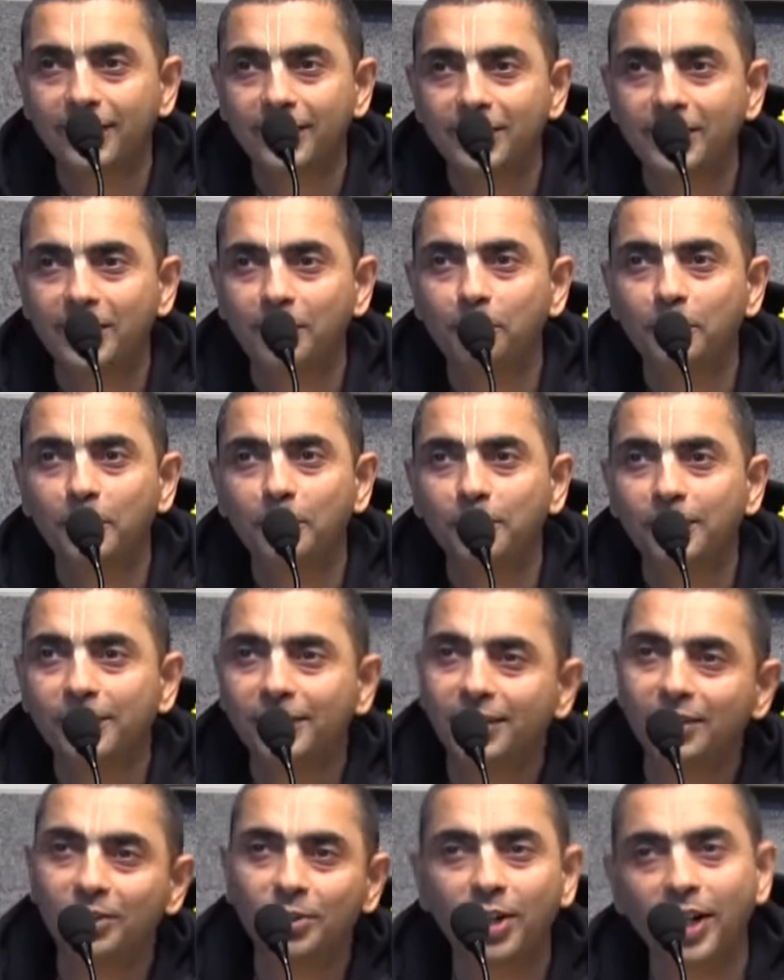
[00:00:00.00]
Some people
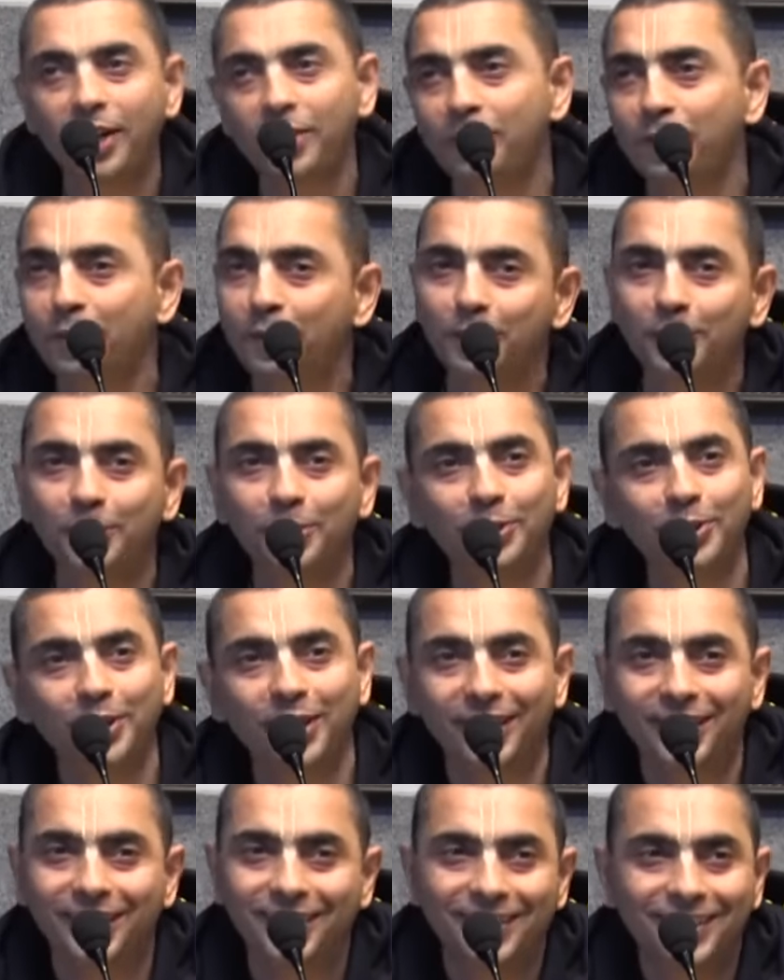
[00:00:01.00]
say, No, I don't do
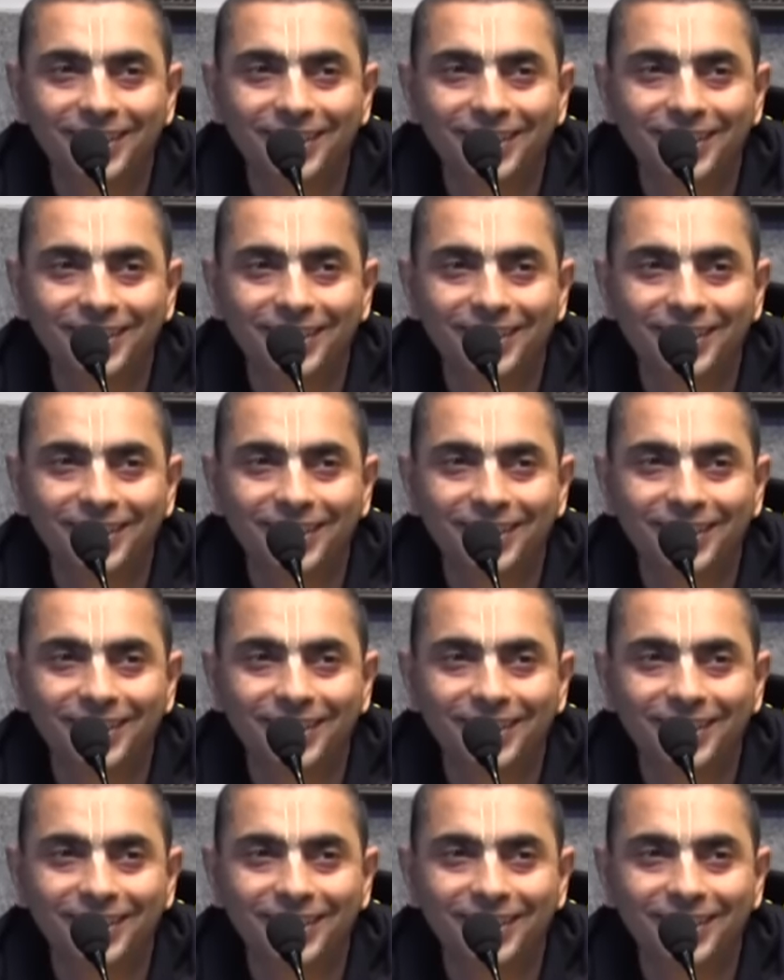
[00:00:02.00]
yoga.